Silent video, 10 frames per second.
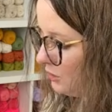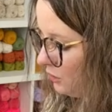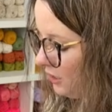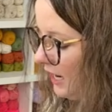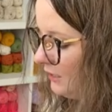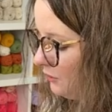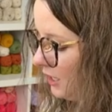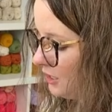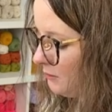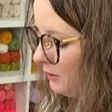your ideal
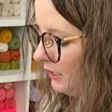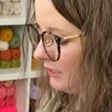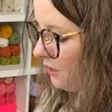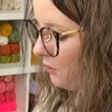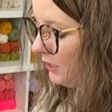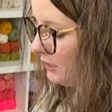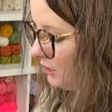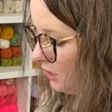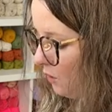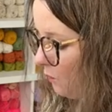customer is going to
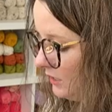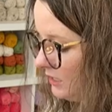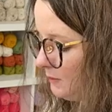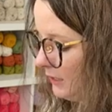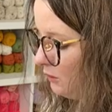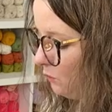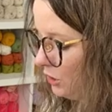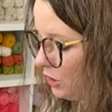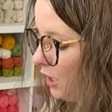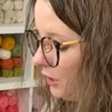not want to spend one
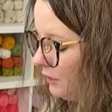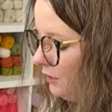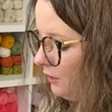dollar.